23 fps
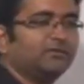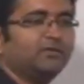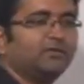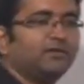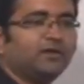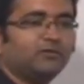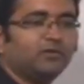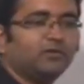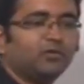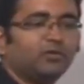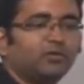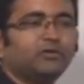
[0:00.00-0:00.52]
there
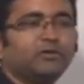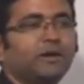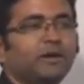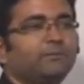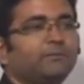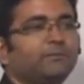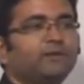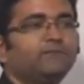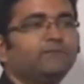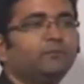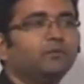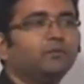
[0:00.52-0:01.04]
going to
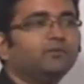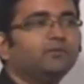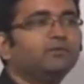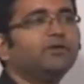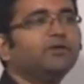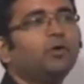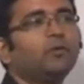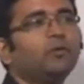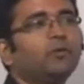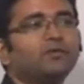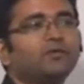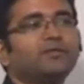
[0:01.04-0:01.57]
happen. If both the
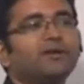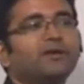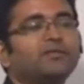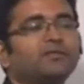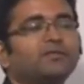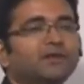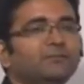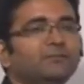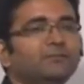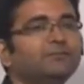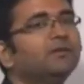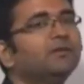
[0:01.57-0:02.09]
outputs are
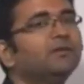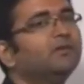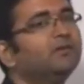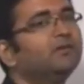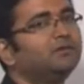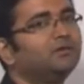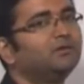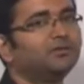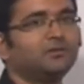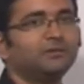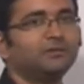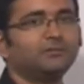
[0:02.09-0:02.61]
same,
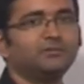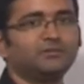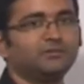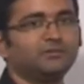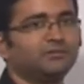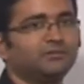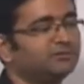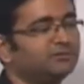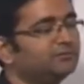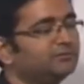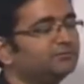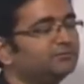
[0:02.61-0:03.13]
system is
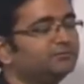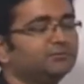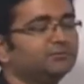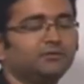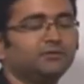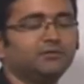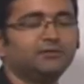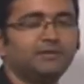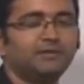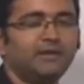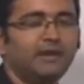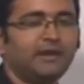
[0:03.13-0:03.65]

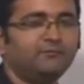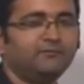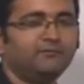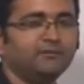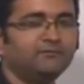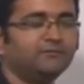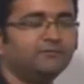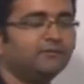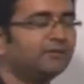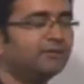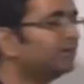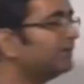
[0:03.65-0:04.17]
time
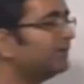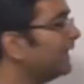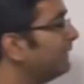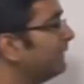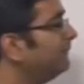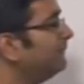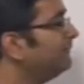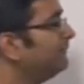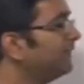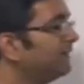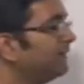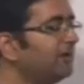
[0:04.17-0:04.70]

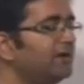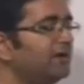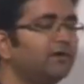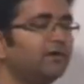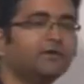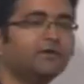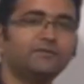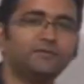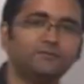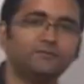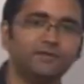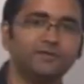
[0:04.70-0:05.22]
invariant,
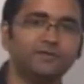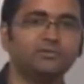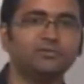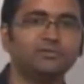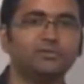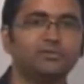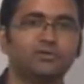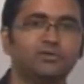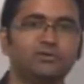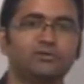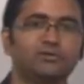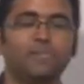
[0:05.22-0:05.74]
otherwise
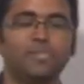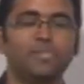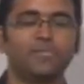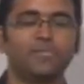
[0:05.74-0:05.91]
not.